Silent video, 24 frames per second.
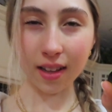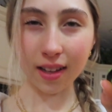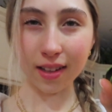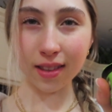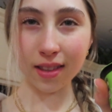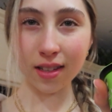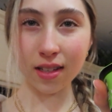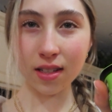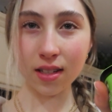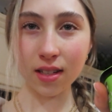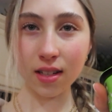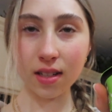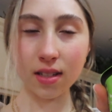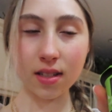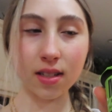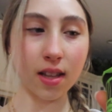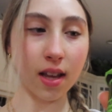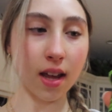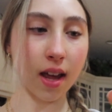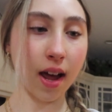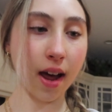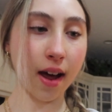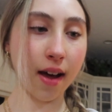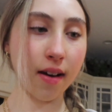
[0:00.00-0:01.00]
like these because
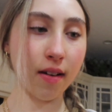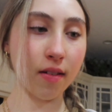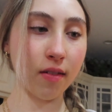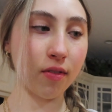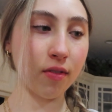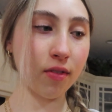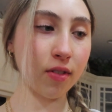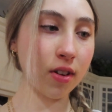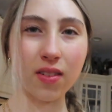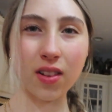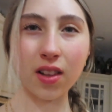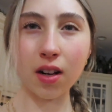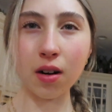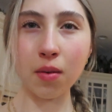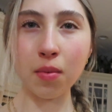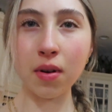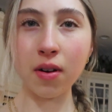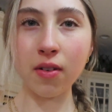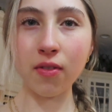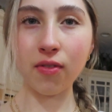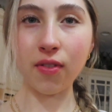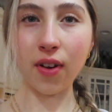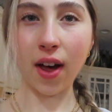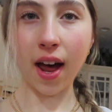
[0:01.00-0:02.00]
they have a little
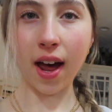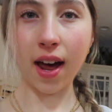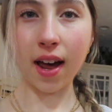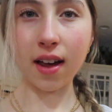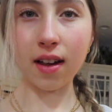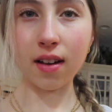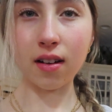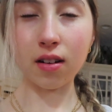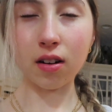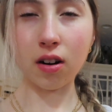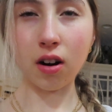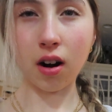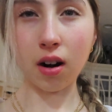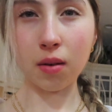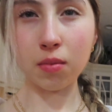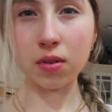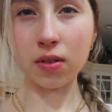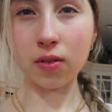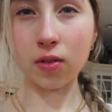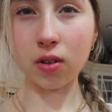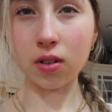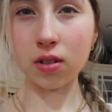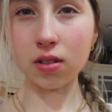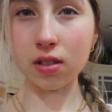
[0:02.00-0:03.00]
bit of fat, carbs
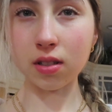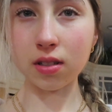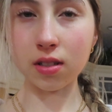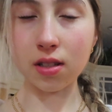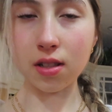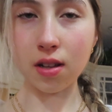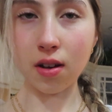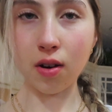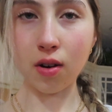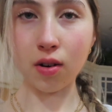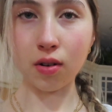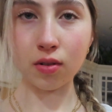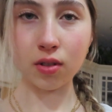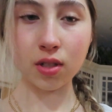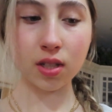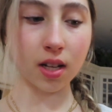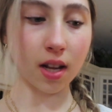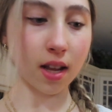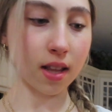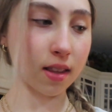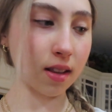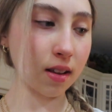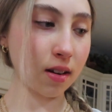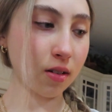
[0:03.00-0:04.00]
of course because the oats,
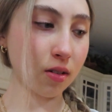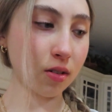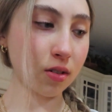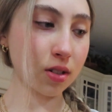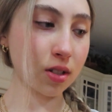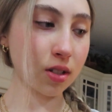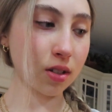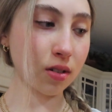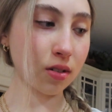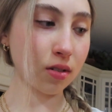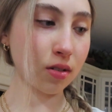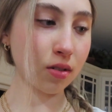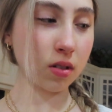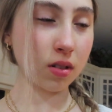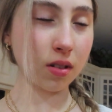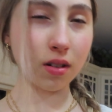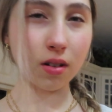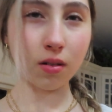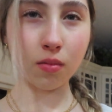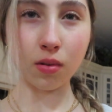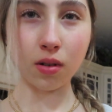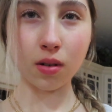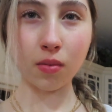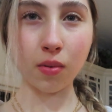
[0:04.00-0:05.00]
and then also a
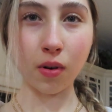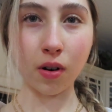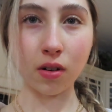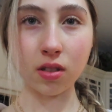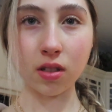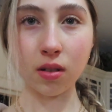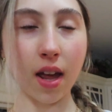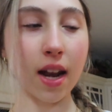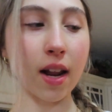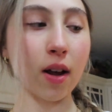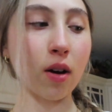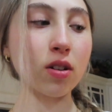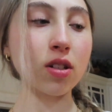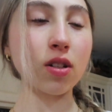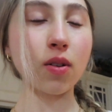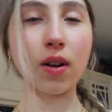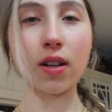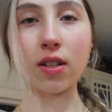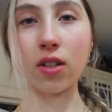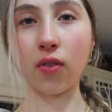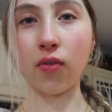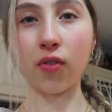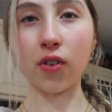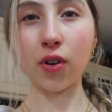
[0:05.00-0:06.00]
little bit of protein, and it also
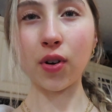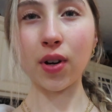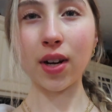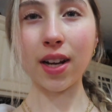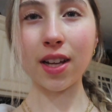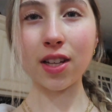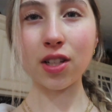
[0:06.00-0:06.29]
has fruit in